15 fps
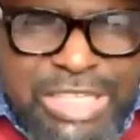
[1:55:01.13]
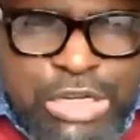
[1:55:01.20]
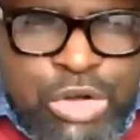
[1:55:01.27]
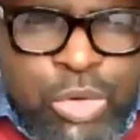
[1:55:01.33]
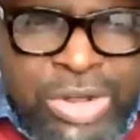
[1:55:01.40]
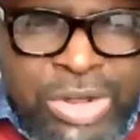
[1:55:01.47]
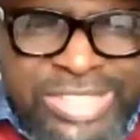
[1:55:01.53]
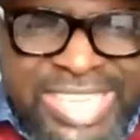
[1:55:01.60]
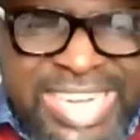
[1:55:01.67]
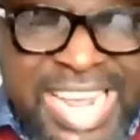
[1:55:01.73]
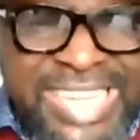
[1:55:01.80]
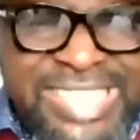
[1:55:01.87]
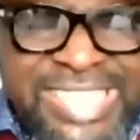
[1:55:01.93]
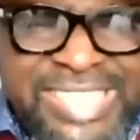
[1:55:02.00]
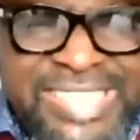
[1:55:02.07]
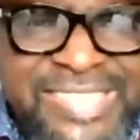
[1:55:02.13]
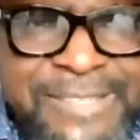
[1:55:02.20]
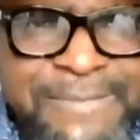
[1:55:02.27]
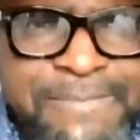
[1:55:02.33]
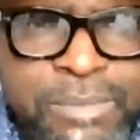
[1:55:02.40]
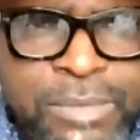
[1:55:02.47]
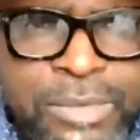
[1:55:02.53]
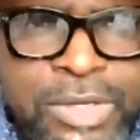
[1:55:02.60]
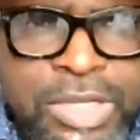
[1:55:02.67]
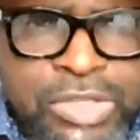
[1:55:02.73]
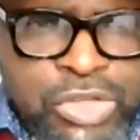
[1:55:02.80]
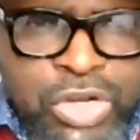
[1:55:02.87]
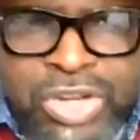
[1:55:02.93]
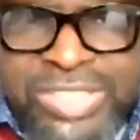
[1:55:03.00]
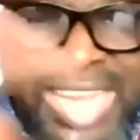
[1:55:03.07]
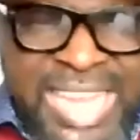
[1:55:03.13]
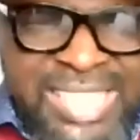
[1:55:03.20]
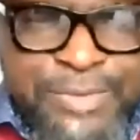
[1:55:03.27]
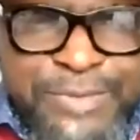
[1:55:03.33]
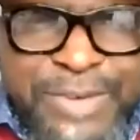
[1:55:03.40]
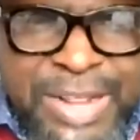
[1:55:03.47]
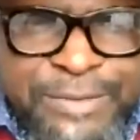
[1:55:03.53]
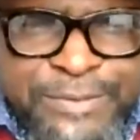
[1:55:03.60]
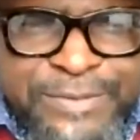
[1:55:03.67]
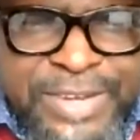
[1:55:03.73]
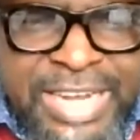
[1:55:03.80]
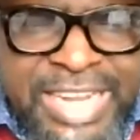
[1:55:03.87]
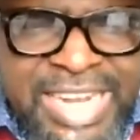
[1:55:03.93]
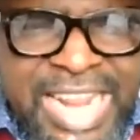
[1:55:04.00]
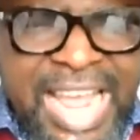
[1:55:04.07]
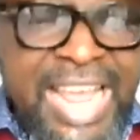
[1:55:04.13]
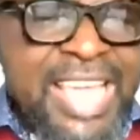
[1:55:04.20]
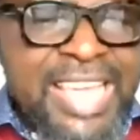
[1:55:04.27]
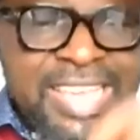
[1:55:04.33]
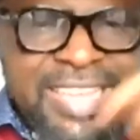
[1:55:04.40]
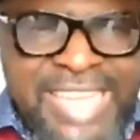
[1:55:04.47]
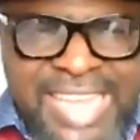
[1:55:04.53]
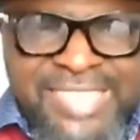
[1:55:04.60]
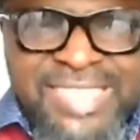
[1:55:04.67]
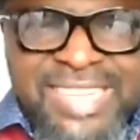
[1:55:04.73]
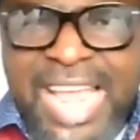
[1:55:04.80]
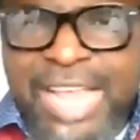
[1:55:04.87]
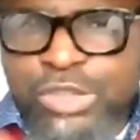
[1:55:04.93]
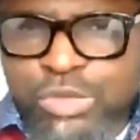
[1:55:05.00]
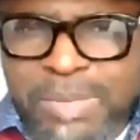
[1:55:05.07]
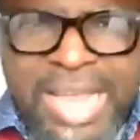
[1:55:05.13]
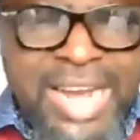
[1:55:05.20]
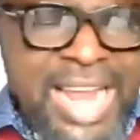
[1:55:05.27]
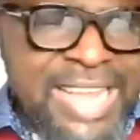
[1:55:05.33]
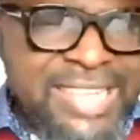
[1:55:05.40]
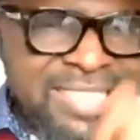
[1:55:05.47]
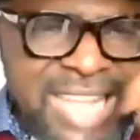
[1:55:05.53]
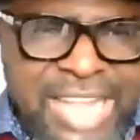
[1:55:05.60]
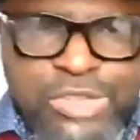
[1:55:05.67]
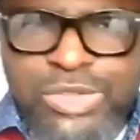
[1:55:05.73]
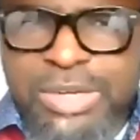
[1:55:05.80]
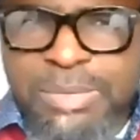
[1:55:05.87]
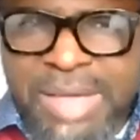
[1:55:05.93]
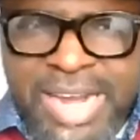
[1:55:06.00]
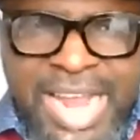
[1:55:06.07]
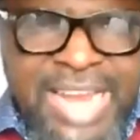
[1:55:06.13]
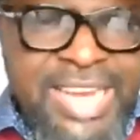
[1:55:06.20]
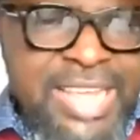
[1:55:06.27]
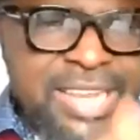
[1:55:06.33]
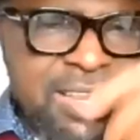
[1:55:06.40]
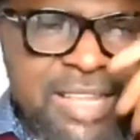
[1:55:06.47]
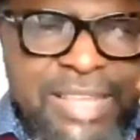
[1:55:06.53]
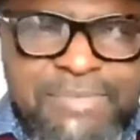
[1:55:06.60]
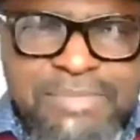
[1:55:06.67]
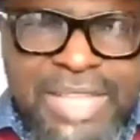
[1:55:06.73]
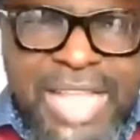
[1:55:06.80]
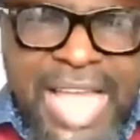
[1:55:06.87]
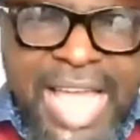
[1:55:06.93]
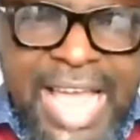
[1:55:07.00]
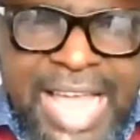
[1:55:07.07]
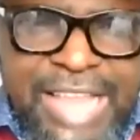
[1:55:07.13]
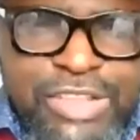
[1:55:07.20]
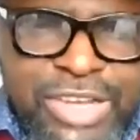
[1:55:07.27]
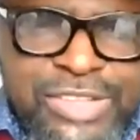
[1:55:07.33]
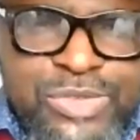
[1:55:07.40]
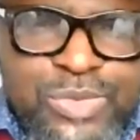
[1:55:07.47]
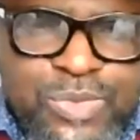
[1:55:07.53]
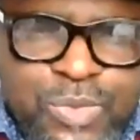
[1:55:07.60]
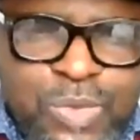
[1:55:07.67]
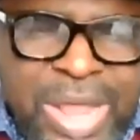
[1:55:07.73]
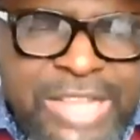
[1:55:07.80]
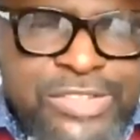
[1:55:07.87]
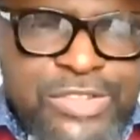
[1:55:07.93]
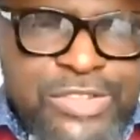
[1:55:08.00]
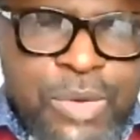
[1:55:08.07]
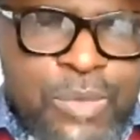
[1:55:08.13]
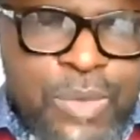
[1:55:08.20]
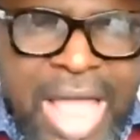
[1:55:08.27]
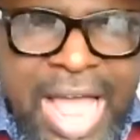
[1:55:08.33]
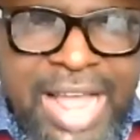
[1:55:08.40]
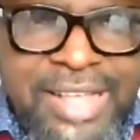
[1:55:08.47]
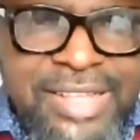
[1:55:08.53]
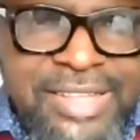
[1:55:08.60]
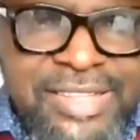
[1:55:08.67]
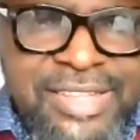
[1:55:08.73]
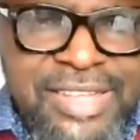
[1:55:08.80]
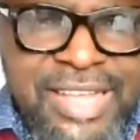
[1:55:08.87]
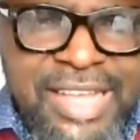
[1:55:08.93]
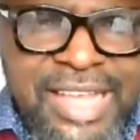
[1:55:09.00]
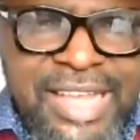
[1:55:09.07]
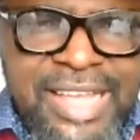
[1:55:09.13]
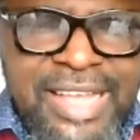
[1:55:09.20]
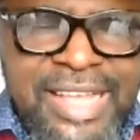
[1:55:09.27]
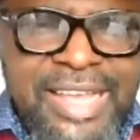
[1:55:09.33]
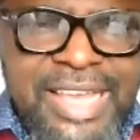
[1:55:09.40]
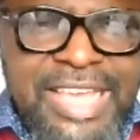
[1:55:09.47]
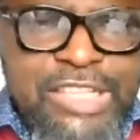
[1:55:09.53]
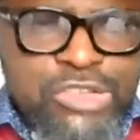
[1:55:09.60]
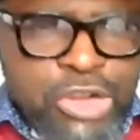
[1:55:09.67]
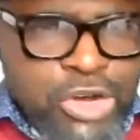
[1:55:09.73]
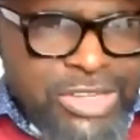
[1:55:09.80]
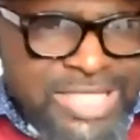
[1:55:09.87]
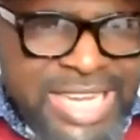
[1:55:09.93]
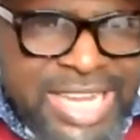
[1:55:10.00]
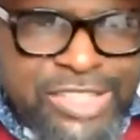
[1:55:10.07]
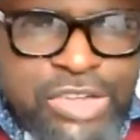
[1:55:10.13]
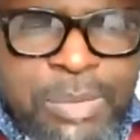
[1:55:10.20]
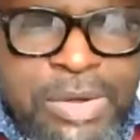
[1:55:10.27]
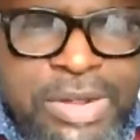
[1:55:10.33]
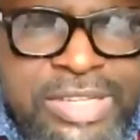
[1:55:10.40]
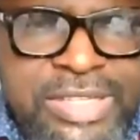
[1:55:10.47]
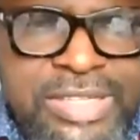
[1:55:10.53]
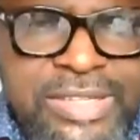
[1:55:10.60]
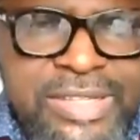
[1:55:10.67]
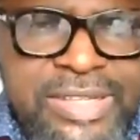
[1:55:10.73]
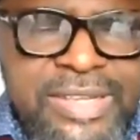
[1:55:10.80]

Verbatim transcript: they don't want inner gist. He's going to tell the friend freely that yesterday I took my car down to the mechanic. I just went somewhere. It's going to tell somebody,